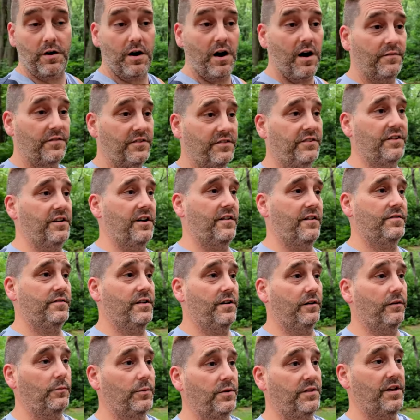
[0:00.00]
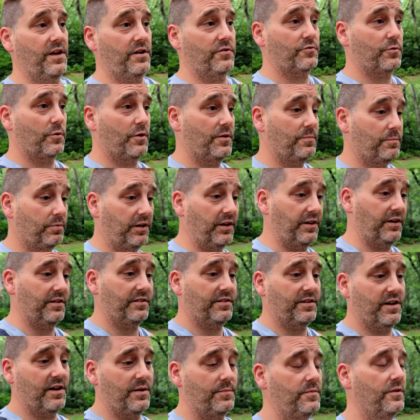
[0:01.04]
Obviously, dealt with Android plenty of
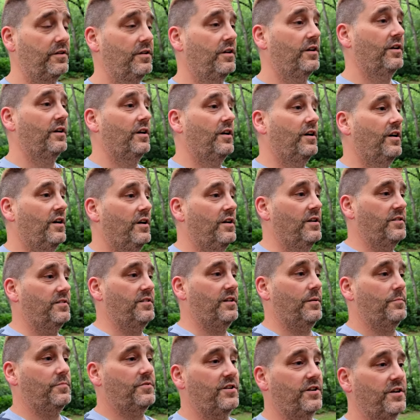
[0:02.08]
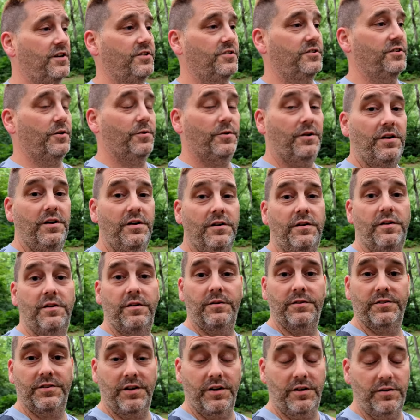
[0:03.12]
time, Samsung and Sony.
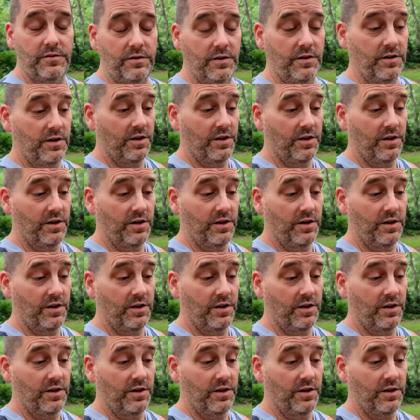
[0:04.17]
So